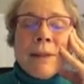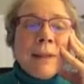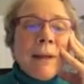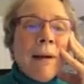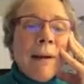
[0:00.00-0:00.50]

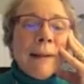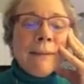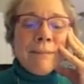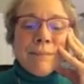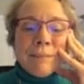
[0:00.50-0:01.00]

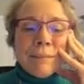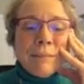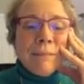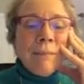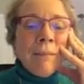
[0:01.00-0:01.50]
design.
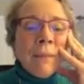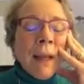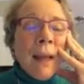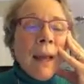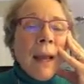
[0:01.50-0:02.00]

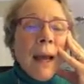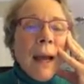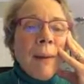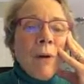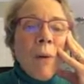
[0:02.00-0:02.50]
I'm